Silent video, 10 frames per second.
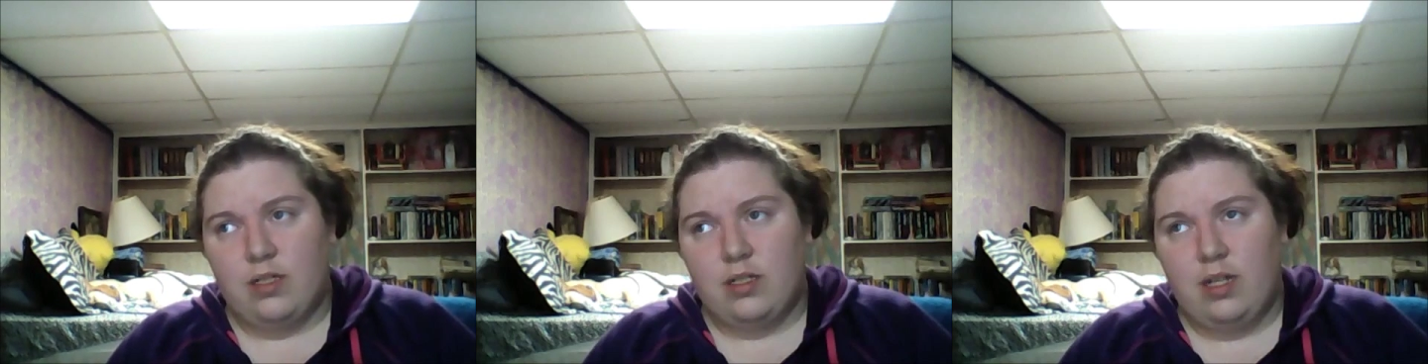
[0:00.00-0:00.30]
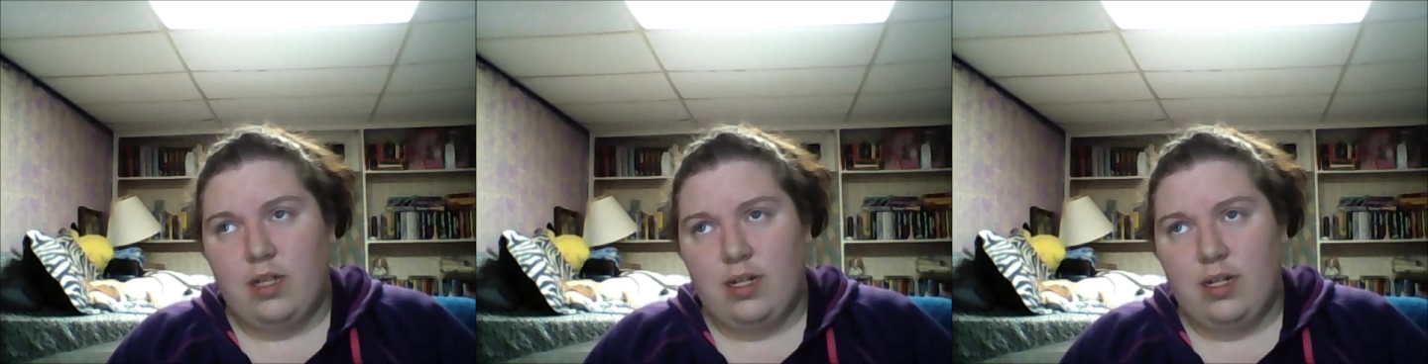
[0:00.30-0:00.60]
He
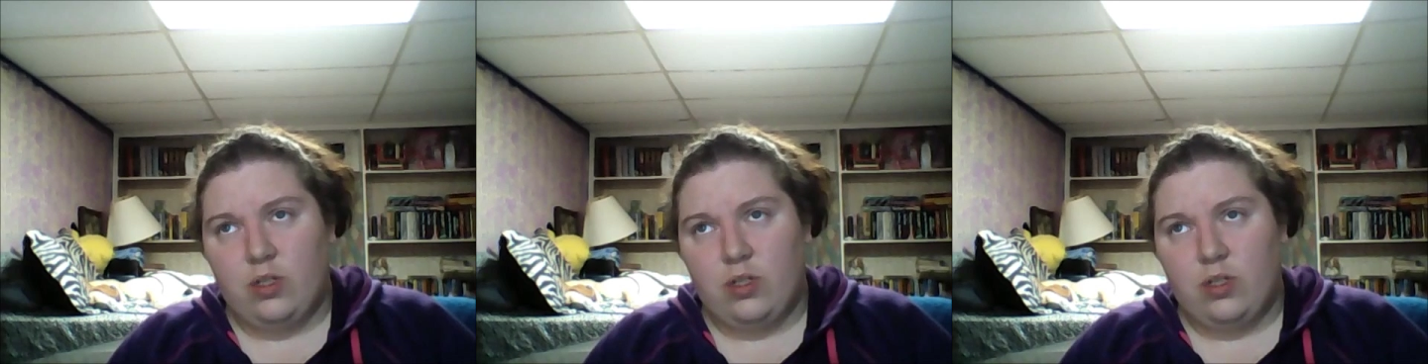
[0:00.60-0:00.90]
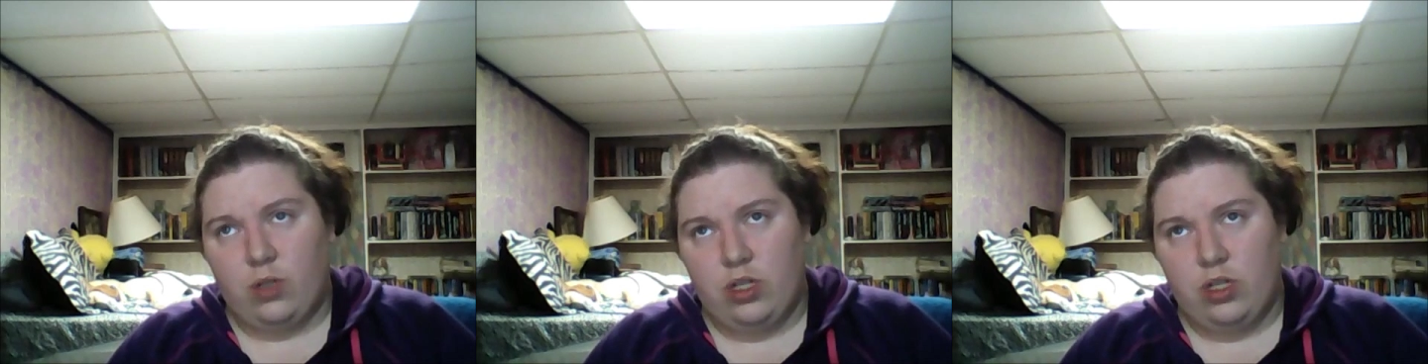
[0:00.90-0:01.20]
did a
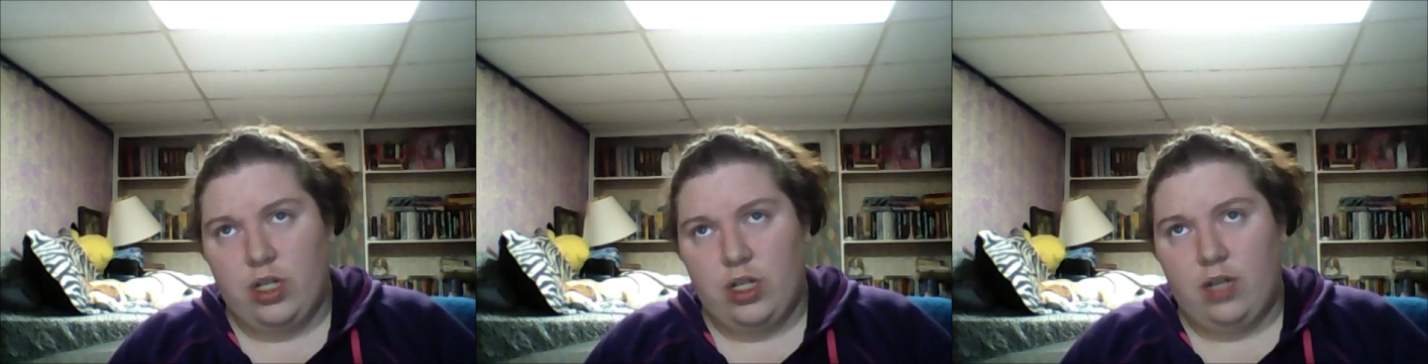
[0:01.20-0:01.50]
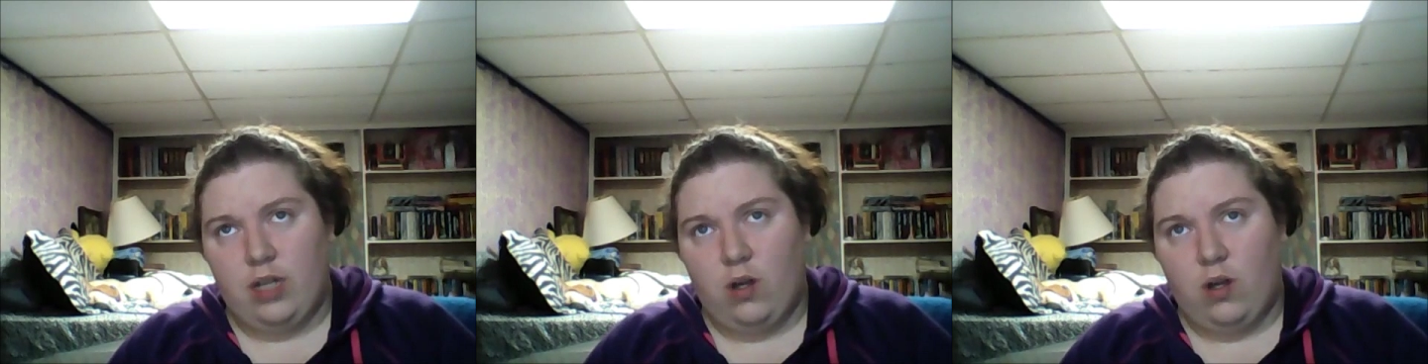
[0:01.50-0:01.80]
trilogy
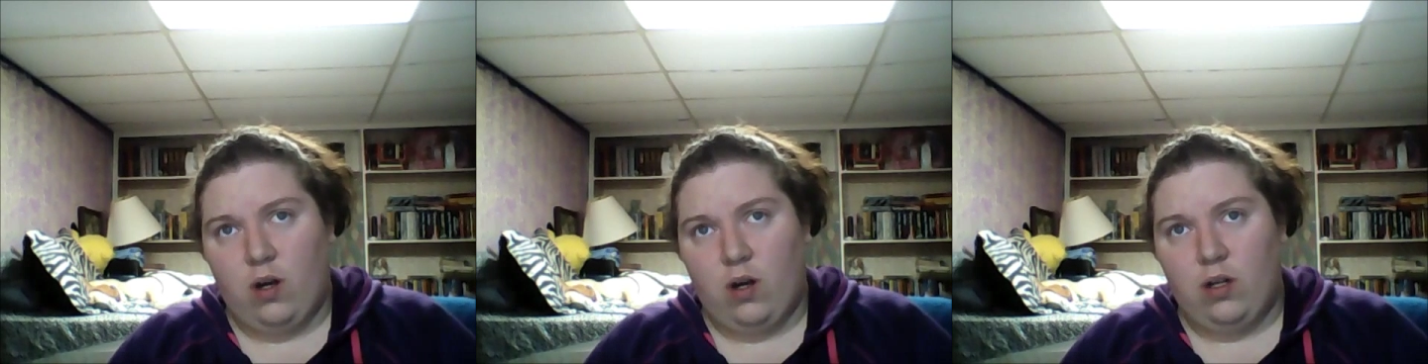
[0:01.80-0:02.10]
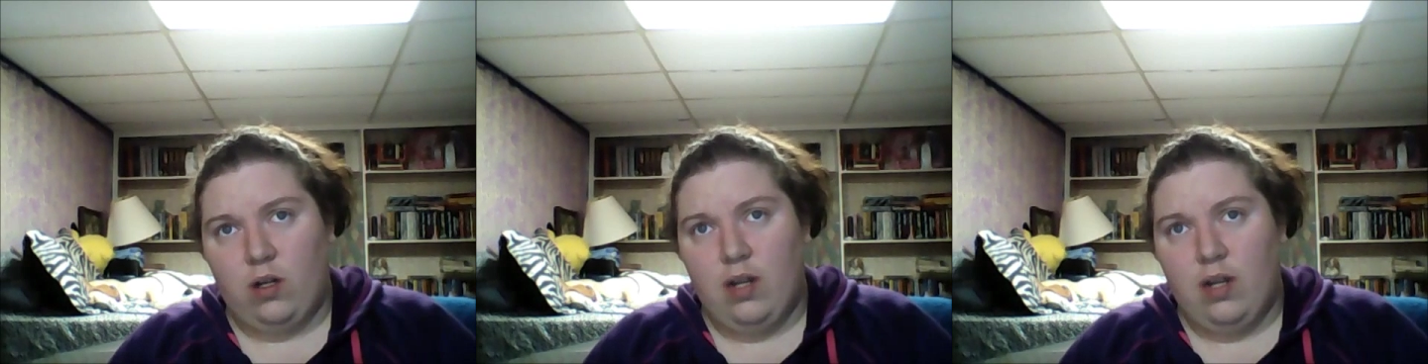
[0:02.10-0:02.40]
called
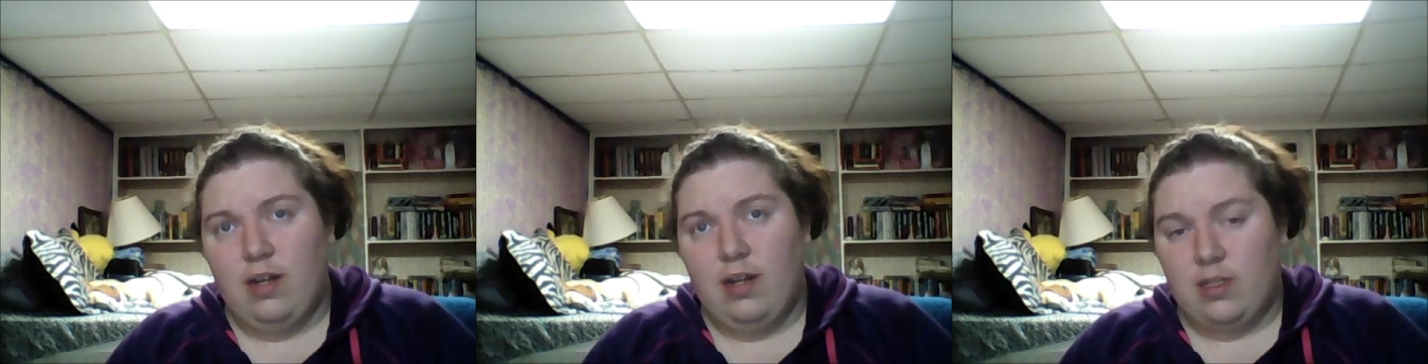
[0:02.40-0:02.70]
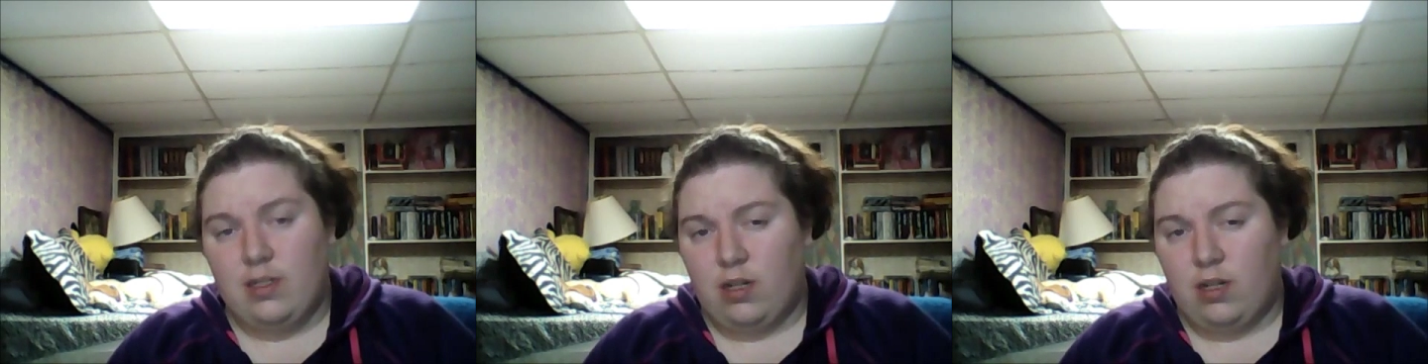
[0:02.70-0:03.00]
His
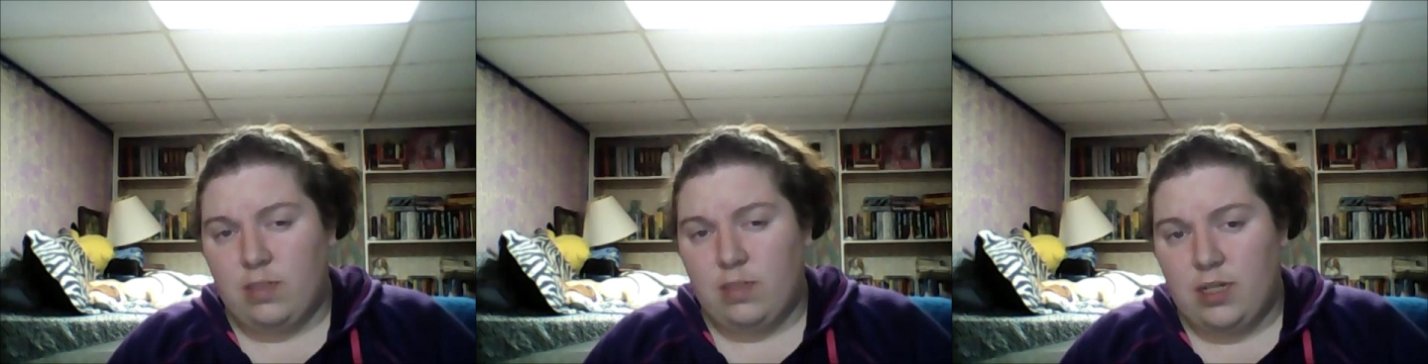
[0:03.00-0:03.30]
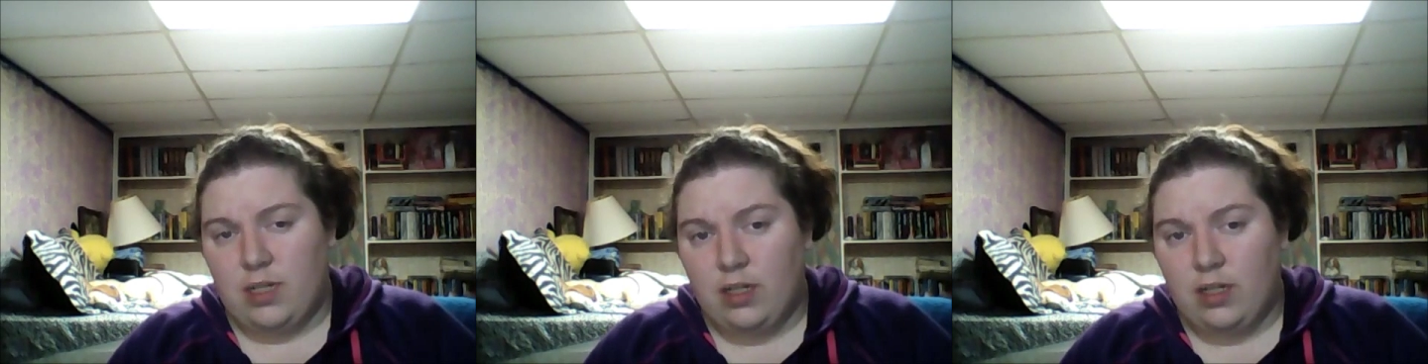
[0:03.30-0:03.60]
Darkest
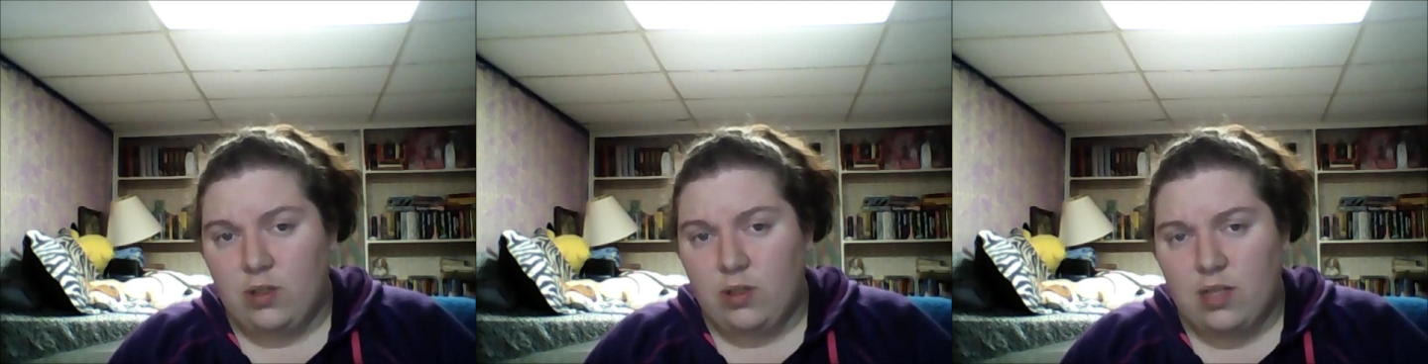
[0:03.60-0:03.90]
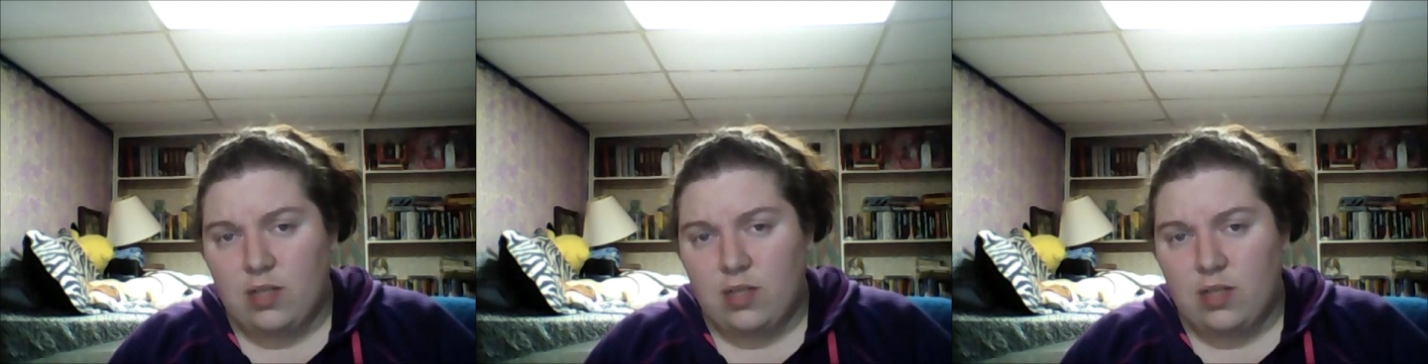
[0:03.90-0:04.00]
Materials.